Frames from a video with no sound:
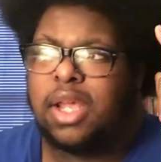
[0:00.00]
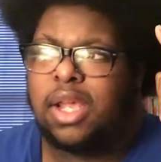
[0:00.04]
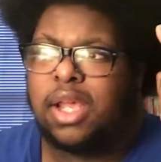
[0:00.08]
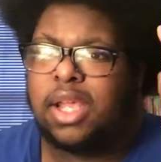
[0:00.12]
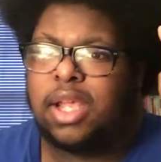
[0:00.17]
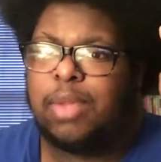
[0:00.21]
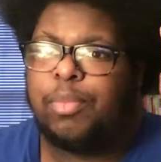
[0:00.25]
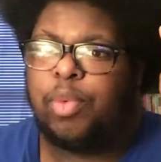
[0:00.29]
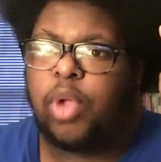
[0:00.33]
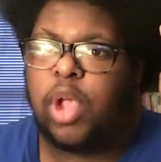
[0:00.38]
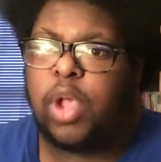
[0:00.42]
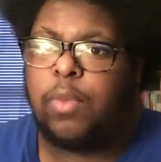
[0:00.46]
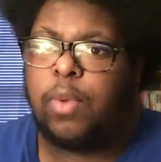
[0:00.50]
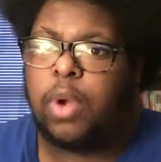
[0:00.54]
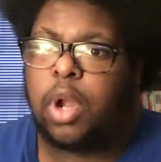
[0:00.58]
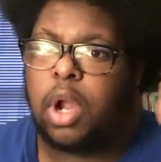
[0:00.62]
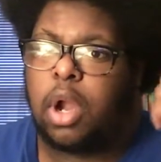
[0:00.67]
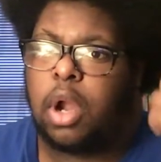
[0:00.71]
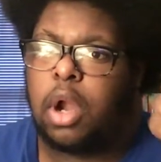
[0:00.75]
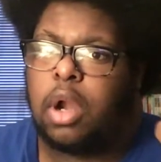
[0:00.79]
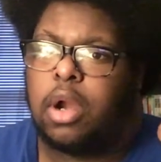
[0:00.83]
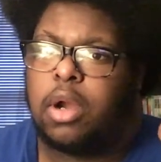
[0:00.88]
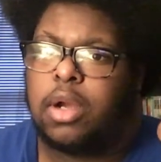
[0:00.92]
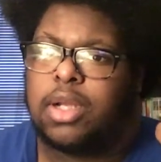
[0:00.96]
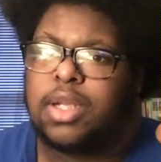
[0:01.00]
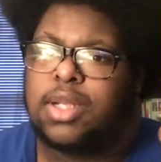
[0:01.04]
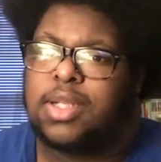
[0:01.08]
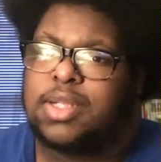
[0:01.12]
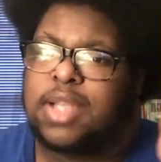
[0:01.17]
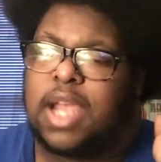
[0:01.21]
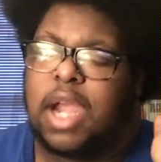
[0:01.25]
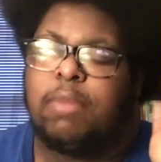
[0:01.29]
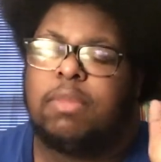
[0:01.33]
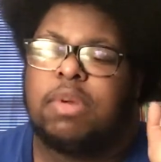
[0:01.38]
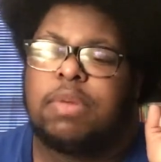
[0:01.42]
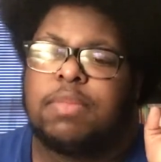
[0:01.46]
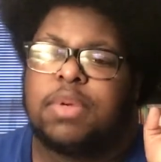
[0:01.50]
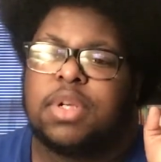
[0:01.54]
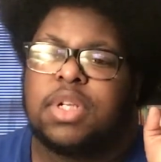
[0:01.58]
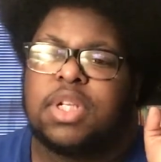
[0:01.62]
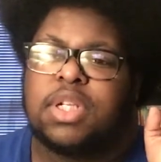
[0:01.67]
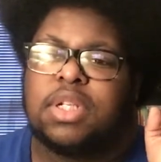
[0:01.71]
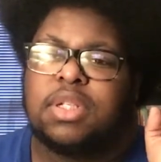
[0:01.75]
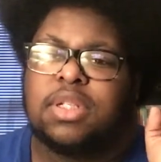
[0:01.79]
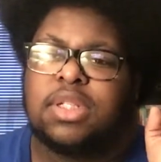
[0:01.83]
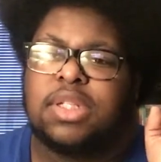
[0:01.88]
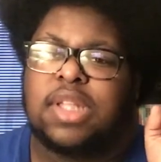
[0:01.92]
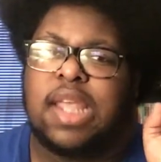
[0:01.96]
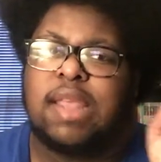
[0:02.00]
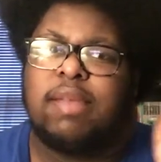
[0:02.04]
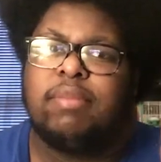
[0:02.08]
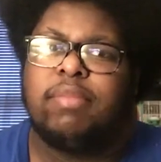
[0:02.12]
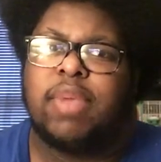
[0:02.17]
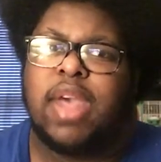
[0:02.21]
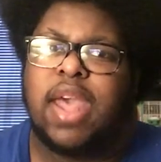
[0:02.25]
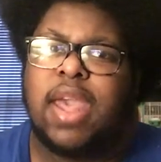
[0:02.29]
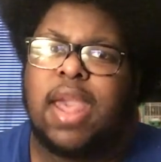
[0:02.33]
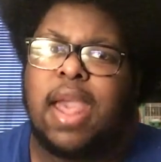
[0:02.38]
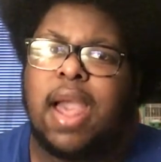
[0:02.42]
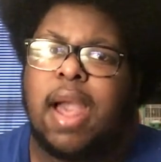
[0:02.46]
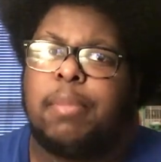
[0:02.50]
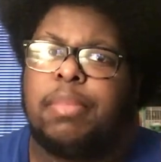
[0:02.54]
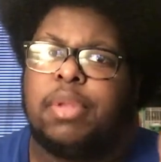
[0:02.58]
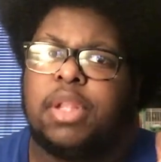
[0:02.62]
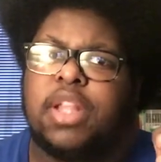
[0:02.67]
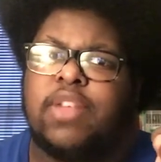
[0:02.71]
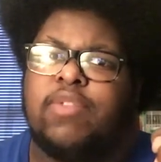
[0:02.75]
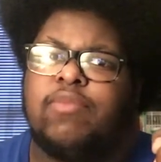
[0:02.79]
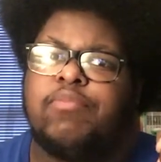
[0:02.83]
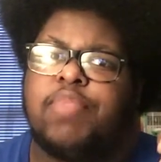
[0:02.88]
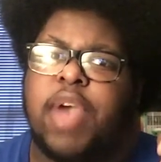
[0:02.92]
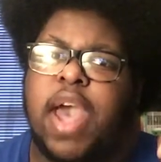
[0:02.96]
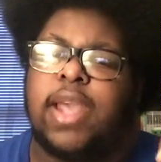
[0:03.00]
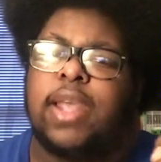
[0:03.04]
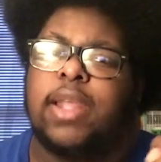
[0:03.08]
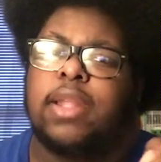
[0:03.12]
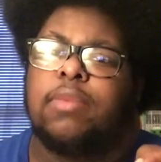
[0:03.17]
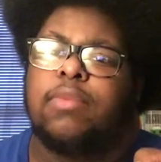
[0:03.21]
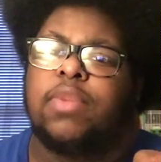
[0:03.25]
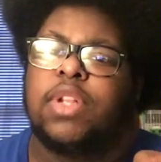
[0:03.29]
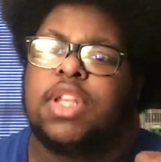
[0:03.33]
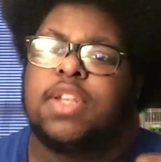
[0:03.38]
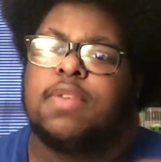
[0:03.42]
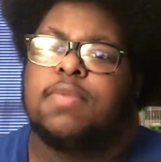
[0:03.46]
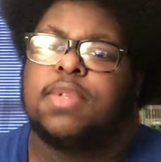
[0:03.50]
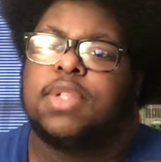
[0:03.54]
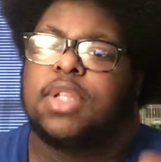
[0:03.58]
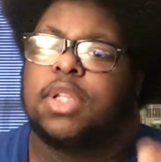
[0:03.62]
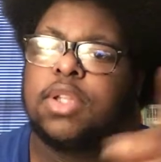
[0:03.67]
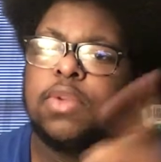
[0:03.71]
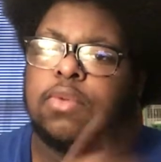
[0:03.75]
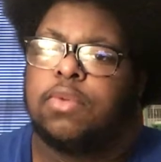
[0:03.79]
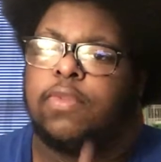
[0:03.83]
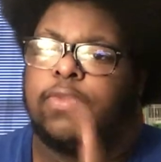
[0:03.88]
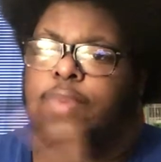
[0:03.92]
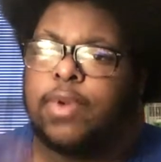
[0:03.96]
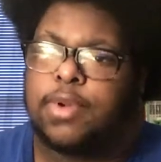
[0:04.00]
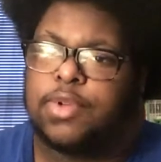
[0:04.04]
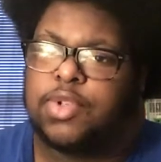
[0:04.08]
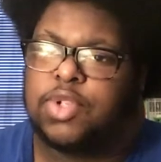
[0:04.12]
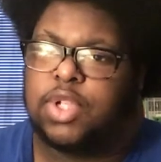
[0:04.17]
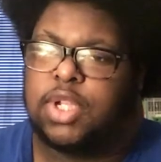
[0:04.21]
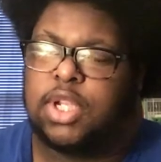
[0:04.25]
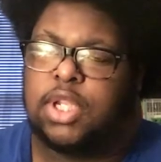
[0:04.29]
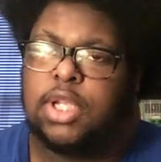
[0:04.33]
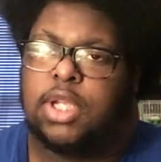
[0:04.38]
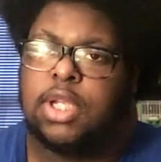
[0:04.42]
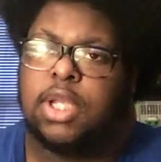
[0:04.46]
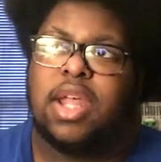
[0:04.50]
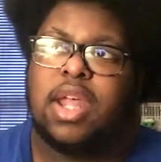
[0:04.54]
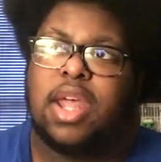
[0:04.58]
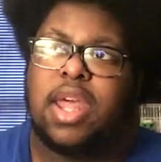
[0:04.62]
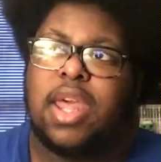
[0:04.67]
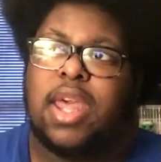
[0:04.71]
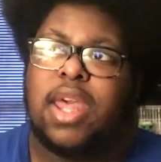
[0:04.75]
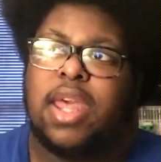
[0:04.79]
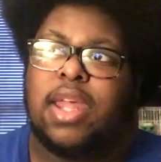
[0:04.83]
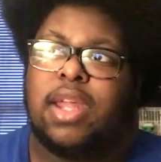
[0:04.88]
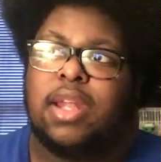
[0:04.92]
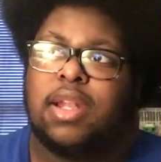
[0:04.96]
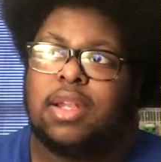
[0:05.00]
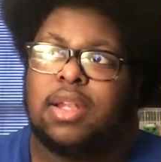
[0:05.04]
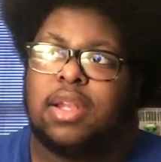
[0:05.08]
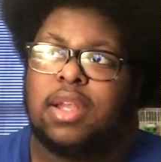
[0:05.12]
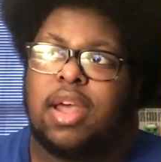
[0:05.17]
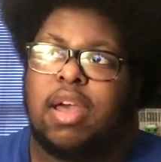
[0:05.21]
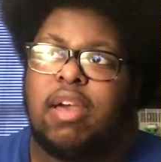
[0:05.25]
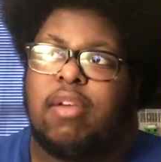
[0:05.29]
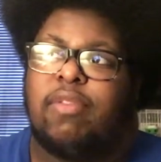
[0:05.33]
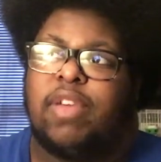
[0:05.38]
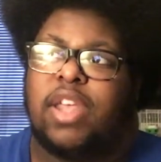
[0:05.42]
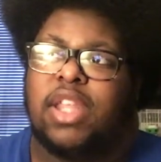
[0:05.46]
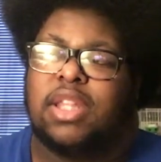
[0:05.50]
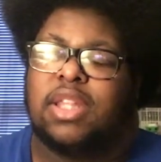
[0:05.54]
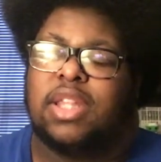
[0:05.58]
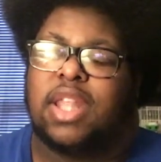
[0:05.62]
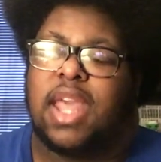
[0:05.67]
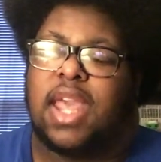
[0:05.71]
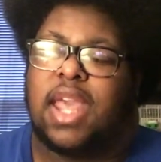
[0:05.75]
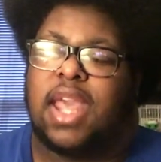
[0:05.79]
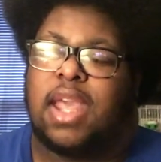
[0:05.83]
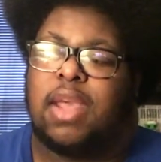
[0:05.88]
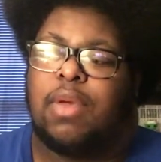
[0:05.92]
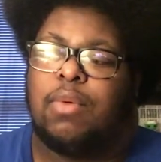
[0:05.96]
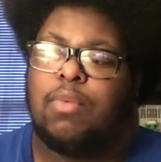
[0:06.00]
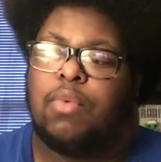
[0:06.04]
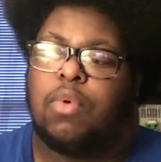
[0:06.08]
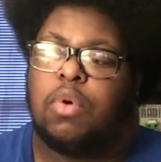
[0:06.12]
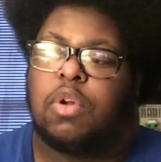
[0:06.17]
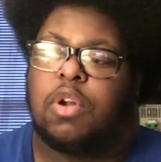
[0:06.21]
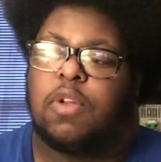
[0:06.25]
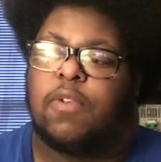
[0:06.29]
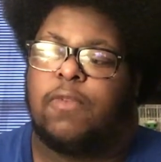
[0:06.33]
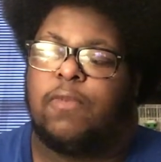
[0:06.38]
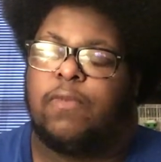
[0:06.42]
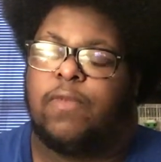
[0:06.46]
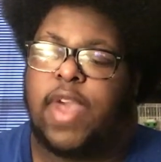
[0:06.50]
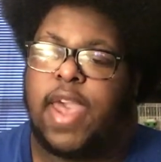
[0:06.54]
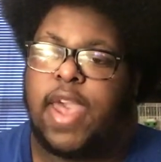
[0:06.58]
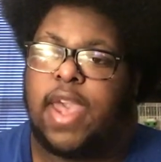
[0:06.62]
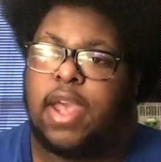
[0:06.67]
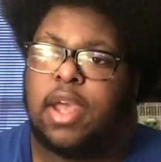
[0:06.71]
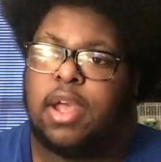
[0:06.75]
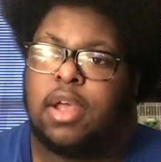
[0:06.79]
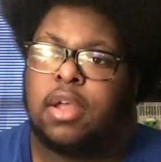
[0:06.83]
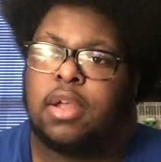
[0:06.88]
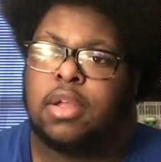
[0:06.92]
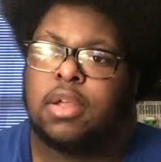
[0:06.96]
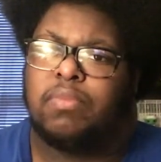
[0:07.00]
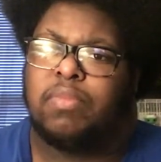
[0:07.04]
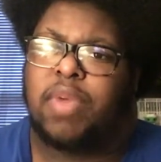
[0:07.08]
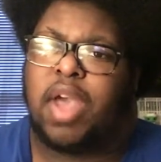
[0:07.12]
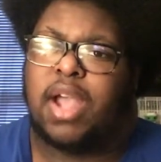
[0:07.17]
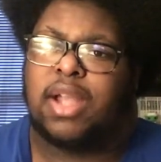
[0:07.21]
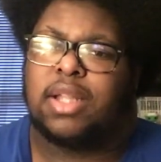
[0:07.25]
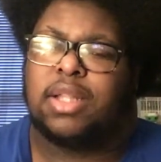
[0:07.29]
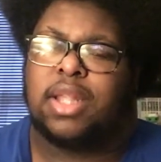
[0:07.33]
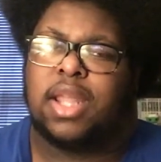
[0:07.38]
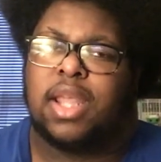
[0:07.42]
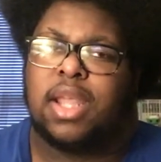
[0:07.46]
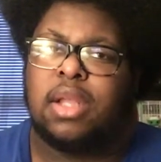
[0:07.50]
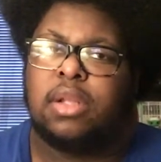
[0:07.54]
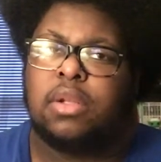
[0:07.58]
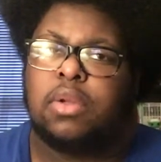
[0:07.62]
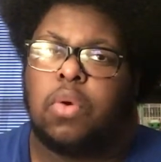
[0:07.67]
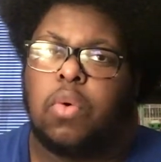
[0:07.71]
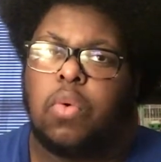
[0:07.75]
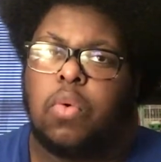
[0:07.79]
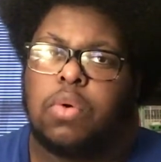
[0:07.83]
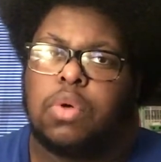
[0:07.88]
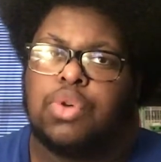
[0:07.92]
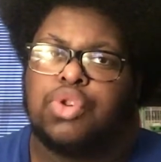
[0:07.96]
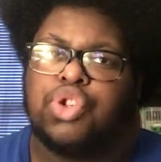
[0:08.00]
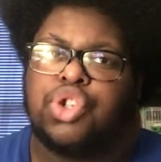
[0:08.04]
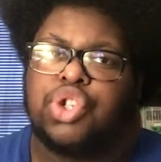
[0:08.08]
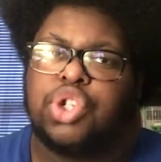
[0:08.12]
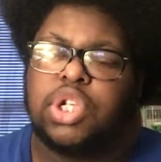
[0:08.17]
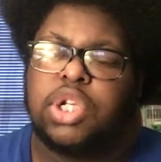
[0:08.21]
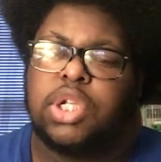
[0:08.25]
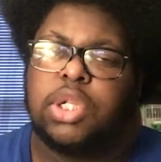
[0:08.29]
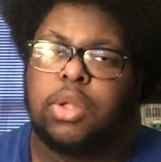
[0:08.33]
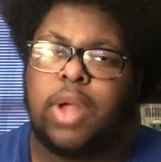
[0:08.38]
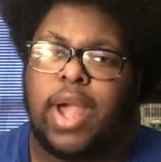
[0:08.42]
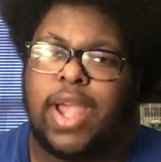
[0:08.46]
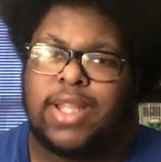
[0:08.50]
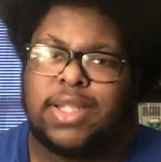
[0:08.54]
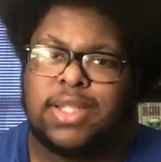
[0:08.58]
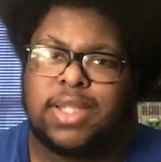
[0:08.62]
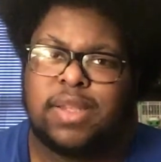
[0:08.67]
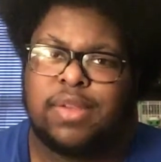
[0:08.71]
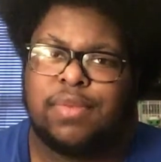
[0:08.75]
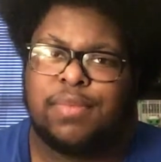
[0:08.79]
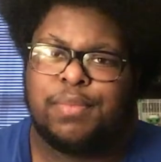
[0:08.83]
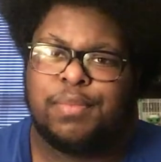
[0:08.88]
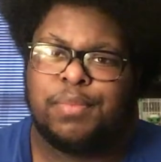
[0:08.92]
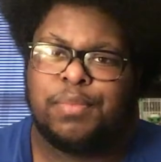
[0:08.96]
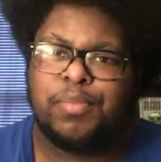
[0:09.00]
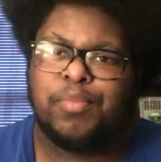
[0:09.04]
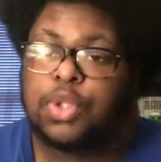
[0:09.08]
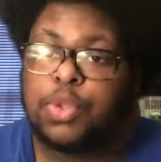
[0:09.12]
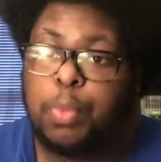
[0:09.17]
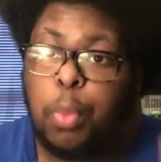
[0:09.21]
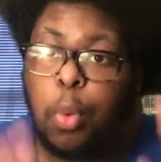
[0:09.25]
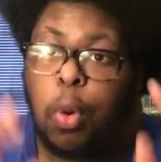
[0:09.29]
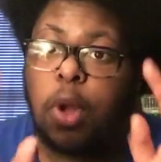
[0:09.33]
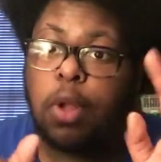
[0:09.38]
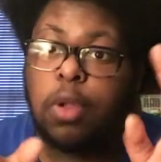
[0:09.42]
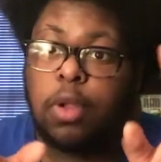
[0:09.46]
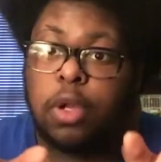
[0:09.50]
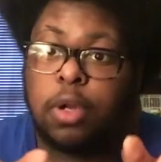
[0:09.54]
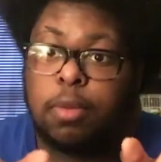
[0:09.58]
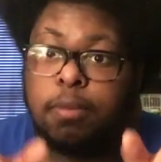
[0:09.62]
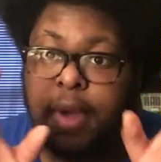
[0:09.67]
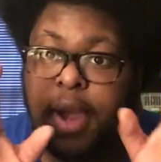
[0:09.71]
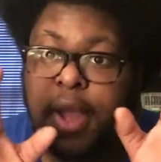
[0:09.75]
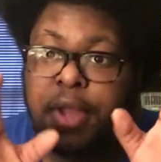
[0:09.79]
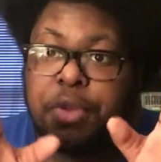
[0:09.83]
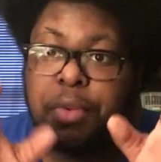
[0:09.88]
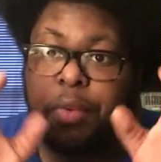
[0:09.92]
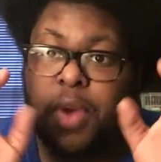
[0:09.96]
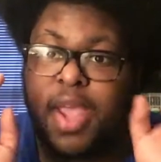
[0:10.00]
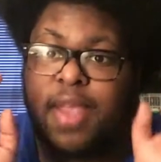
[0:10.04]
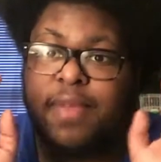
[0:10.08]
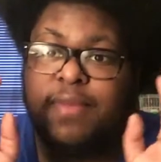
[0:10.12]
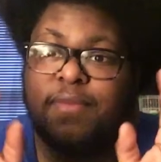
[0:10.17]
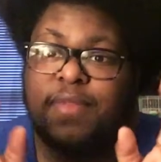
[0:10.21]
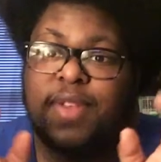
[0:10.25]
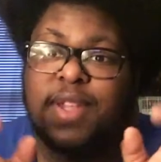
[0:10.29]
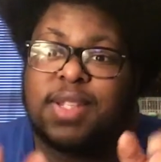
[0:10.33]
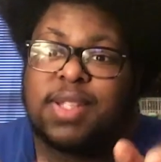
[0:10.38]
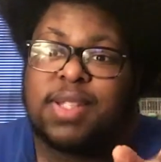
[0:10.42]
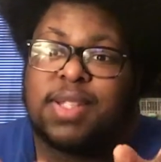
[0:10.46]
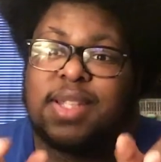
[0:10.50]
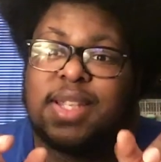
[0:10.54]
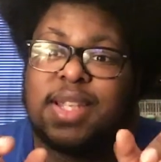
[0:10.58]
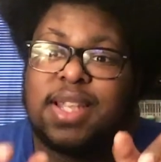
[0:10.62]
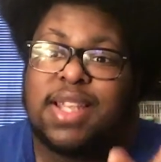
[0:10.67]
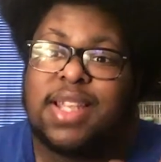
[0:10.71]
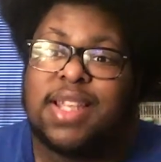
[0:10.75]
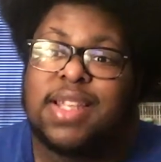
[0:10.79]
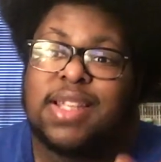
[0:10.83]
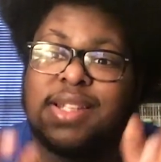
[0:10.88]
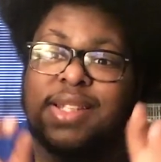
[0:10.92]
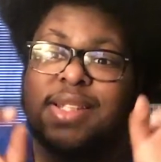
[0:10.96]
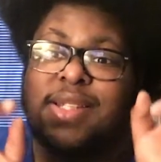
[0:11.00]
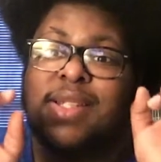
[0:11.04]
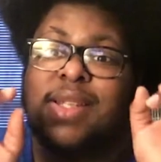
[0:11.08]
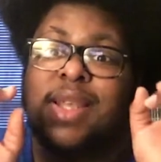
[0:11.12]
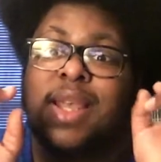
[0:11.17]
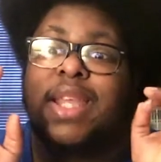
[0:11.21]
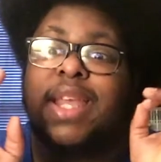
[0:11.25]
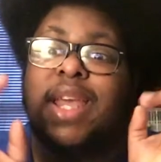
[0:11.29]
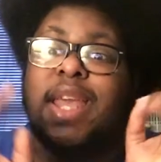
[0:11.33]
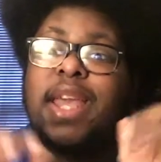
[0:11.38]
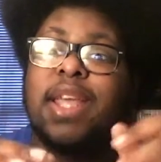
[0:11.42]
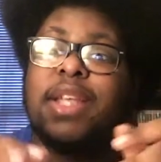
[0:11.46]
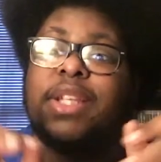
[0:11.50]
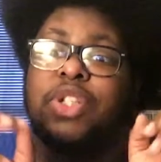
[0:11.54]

he played with her because I remember they met, I believe, back in when he was in university, and I think they were a thing back then, or she liked him. Spoiler, by the way, this is a